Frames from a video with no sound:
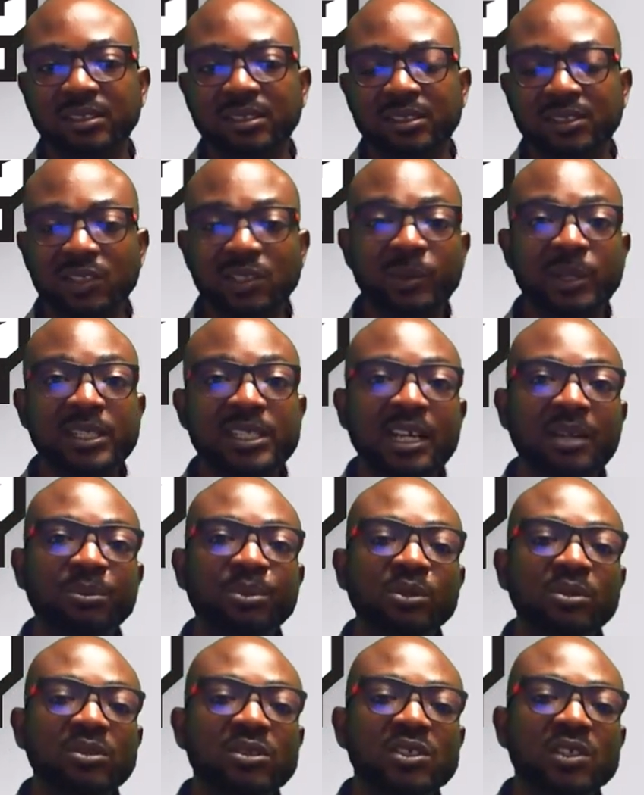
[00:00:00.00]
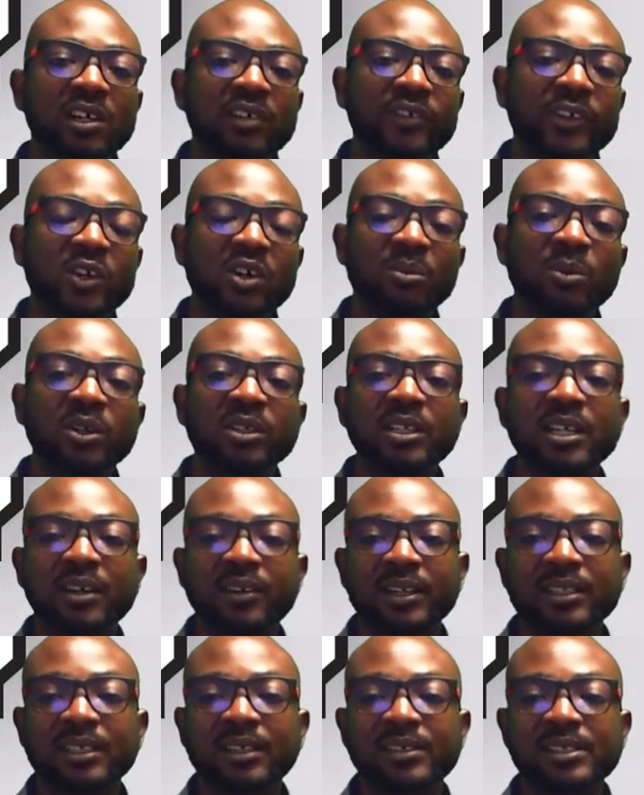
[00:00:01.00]
Some examples of a common
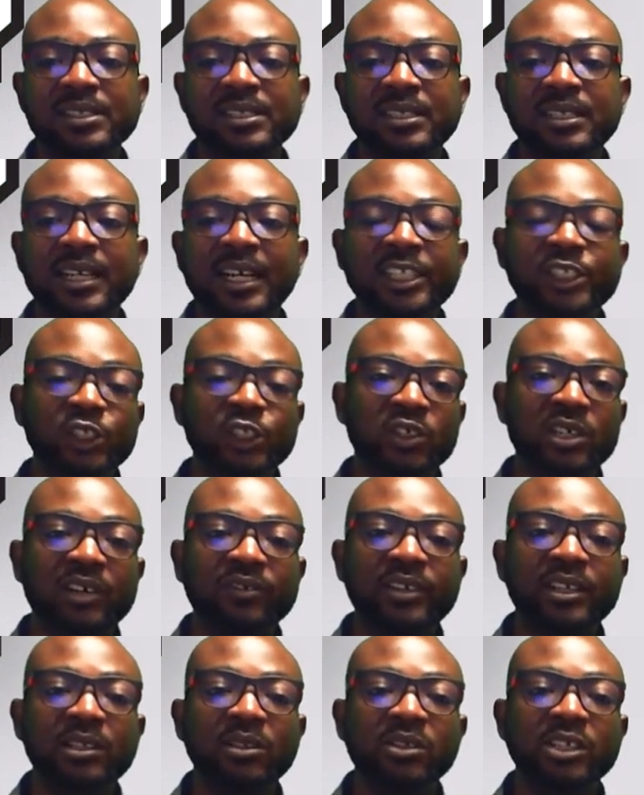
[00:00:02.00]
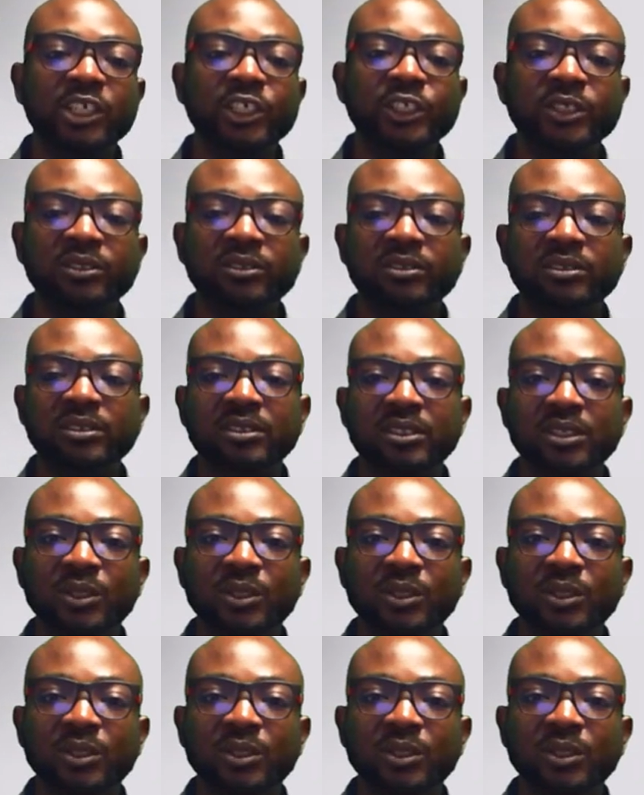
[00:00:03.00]
characteristic are geographic location,